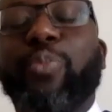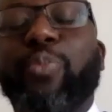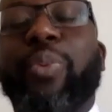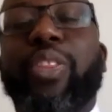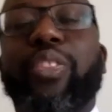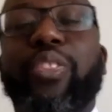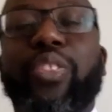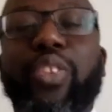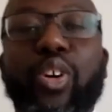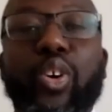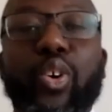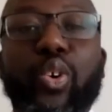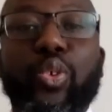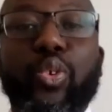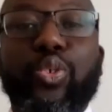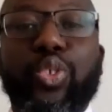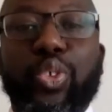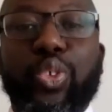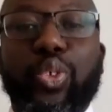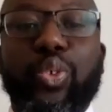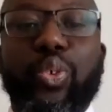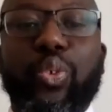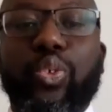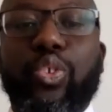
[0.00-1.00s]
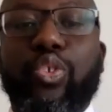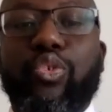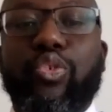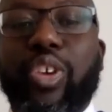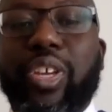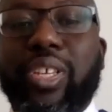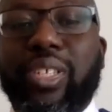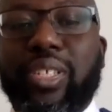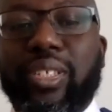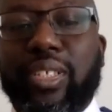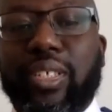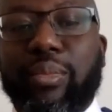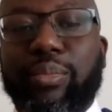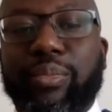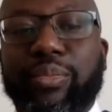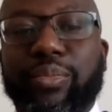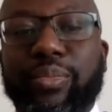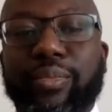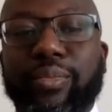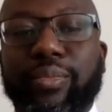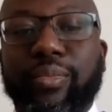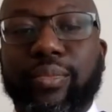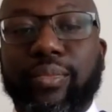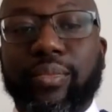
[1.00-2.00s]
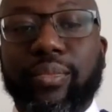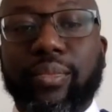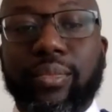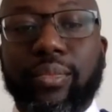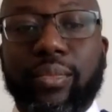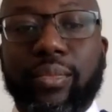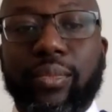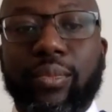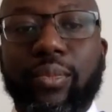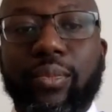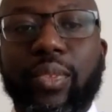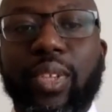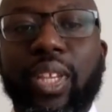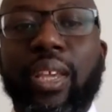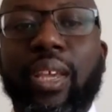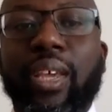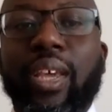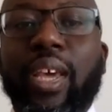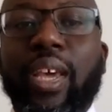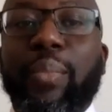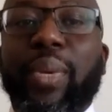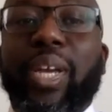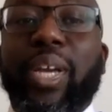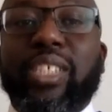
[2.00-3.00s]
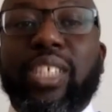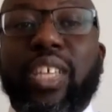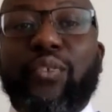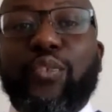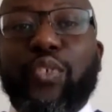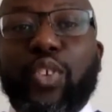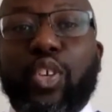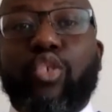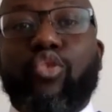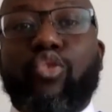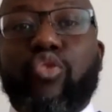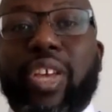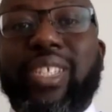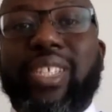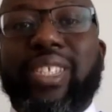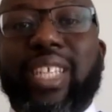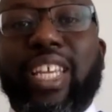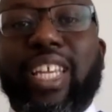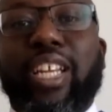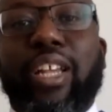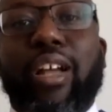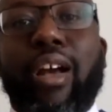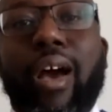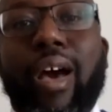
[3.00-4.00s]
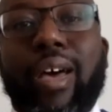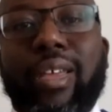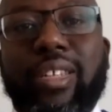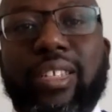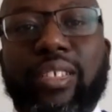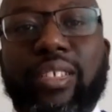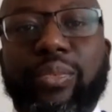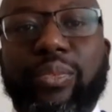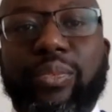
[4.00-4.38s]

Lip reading: but those who trust him. Because if you trust in God,